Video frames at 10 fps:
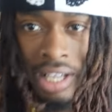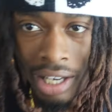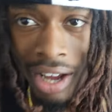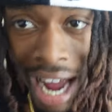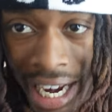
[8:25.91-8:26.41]

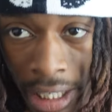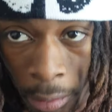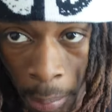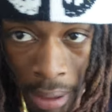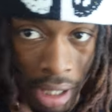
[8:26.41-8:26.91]
Look, I ain't
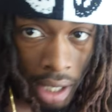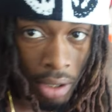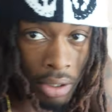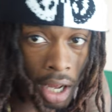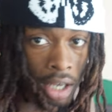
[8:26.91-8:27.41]
even put it
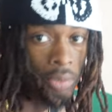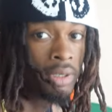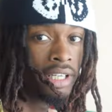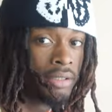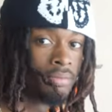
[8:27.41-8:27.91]
on all the
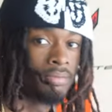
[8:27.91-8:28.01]
way.